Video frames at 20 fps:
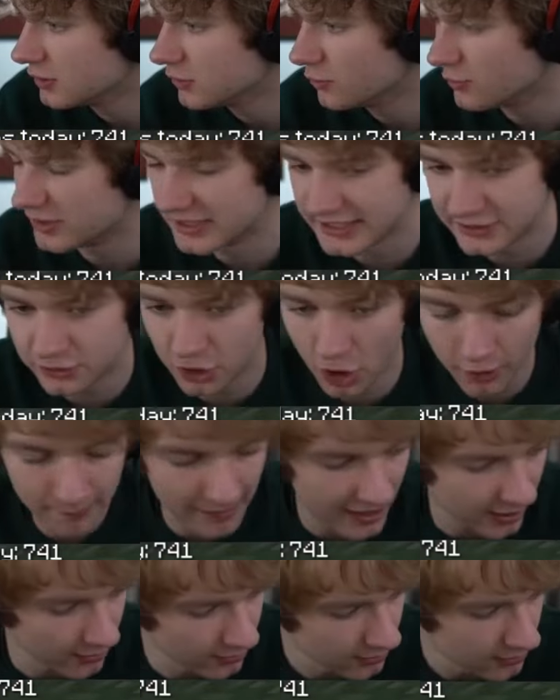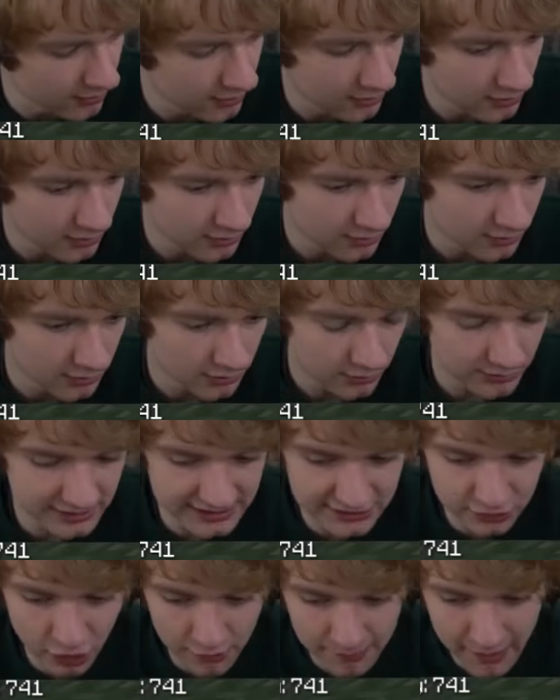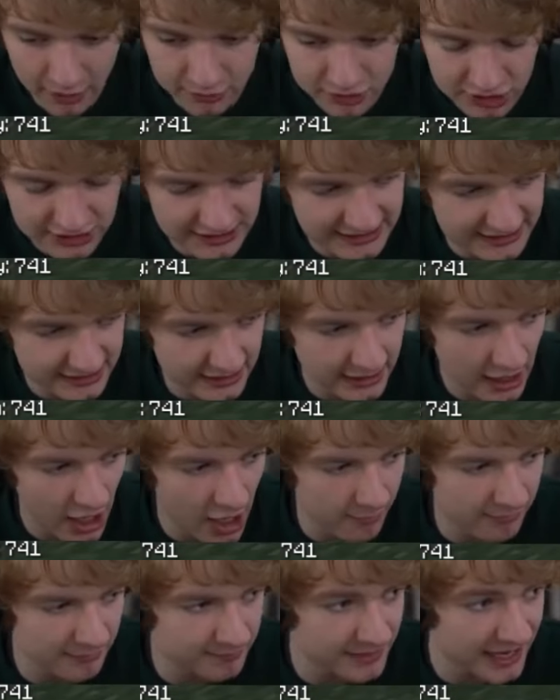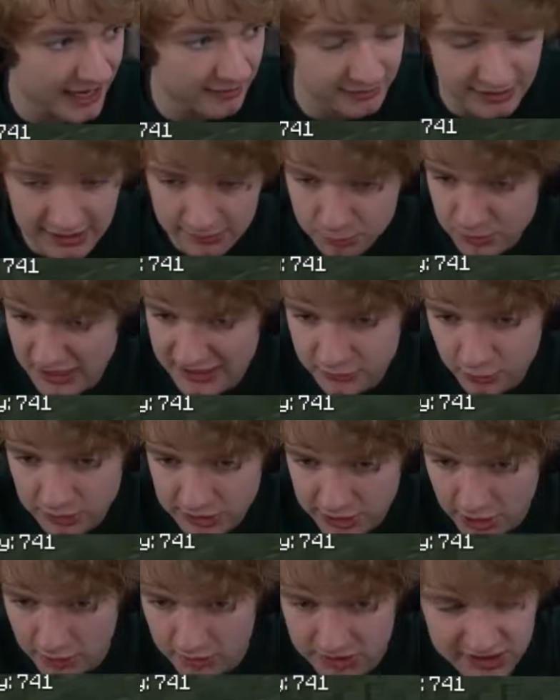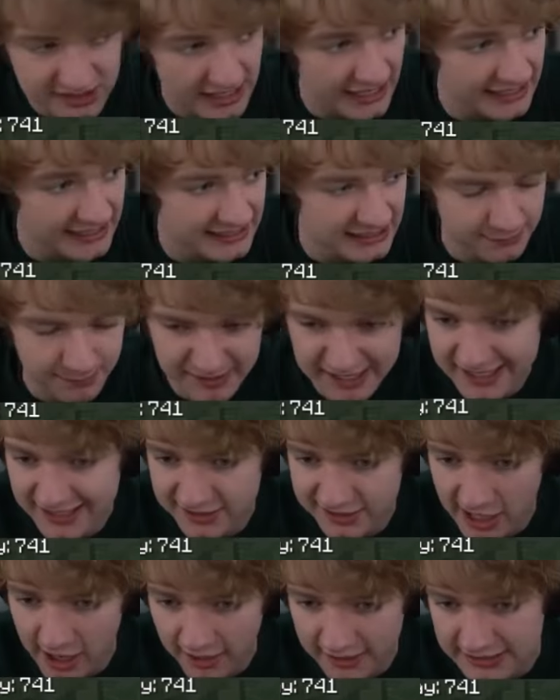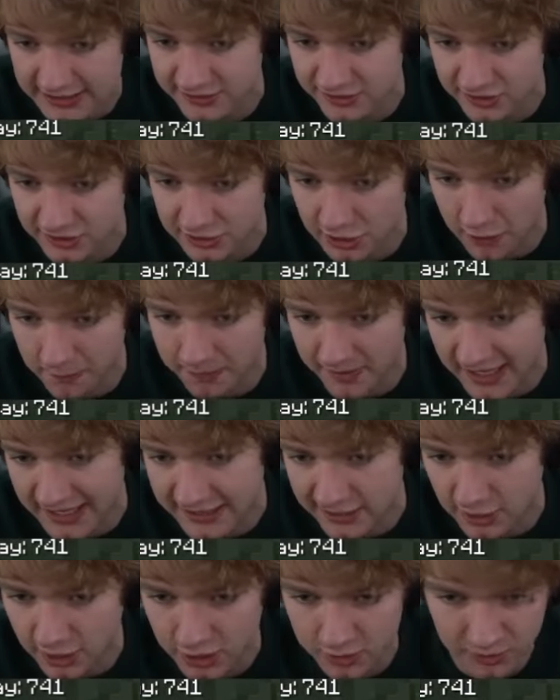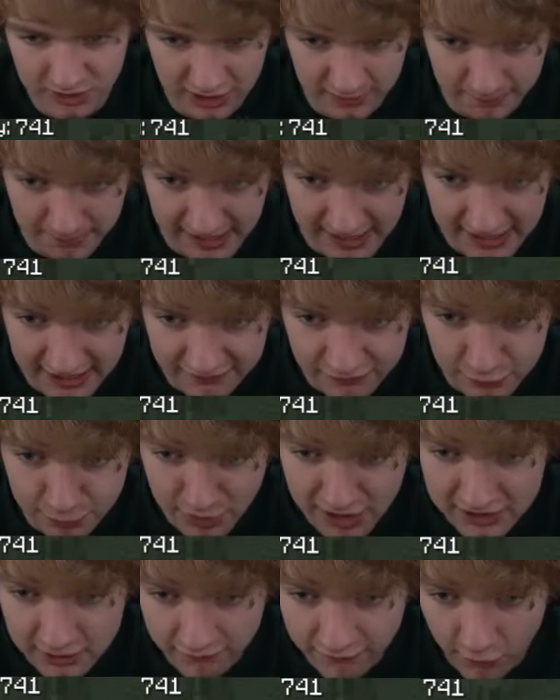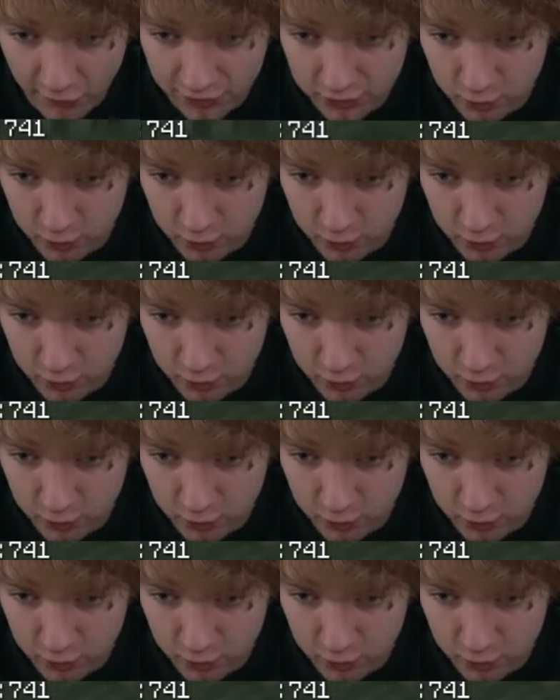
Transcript: We need Tubbo. You need to calm him down. Here's what you do. Say he's being tired and not playing along with the bit. If you break the fourth